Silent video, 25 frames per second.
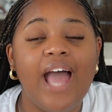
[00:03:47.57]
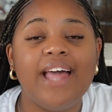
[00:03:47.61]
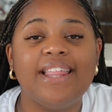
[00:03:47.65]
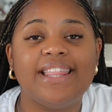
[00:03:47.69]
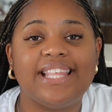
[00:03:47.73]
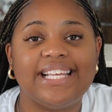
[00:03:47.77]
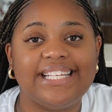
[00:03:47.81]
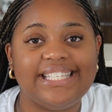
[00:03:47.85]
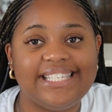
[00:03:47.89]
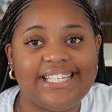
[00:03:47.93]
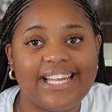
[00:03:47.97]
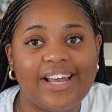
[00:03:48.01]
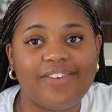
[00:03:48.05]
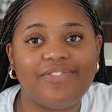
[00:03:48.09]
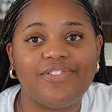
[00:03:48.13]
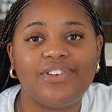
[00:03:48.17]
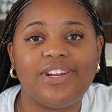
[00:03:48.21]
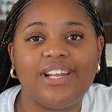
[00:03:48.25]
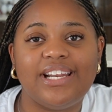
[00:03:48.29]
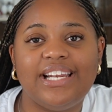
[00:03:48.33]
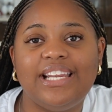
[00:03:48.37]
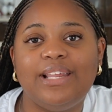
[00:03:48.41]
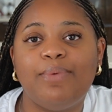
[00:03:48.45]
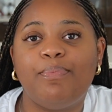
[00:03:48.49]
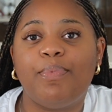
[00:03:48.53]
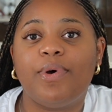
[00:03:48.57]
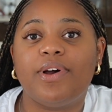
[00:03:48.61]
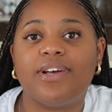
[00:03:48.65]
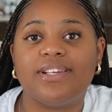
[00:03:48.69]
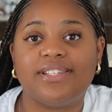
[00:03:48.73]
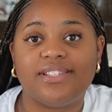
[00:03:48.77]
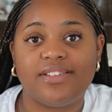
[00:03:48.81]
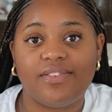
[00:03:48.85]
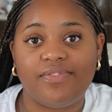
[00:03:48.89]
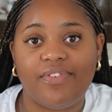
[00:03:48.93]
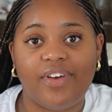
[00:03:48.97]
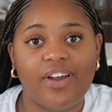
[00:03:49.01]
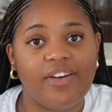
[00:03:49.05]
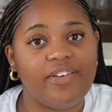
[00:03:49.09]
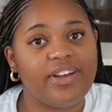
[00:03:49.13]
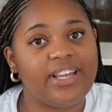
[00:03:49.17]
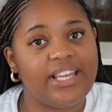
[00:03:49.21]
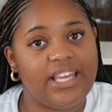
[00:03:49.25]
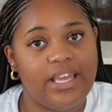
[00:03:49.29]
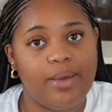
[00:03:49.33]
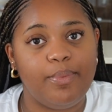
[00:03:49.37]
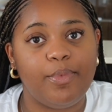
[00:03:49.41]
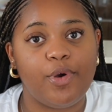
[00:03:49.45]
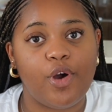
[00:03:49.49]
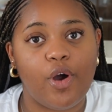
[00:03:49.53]
then definitely persevere and
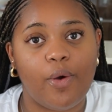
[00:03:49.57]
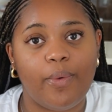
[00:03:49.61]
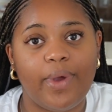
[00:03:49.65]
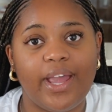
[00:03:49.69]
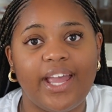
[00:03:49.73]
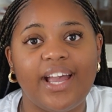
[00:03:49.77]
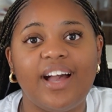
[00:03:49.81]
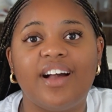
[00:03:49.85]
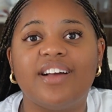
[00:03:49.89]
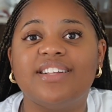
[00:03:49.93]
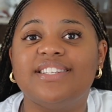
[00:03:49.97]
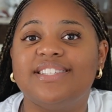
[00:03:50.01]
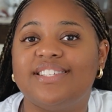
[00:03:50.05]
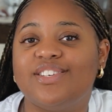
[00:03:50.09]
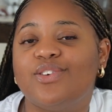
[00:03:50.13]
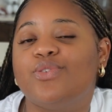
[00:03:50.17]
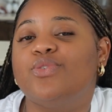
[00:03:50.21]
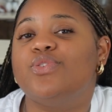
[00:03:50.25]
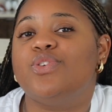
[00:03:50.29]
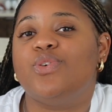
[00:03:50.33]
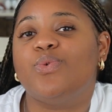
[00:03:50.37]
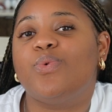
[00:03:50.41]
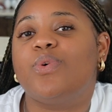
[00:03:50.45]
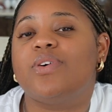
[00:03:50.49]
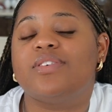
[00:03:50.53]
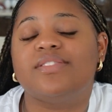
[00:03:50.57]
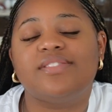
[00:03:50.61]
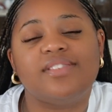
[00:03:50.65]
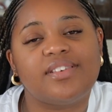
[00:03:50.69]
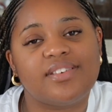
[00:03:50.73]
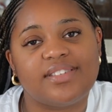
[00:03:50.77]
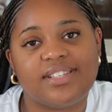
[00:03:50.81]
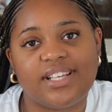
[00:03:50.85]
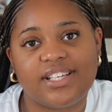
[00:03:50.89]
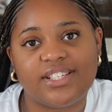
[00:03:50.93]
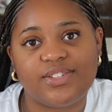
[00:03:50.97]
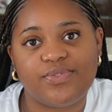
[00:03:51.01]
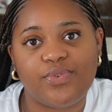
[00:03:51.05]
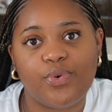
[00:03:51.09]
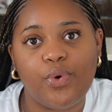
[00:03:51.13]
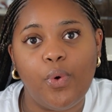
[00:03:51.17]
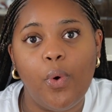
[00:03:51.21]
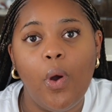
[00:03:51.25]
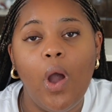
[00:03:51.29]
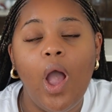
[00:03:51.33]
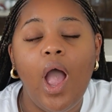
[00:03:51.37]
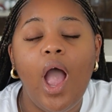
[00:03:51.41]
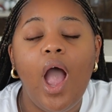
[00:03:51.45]
keep going until you are successful.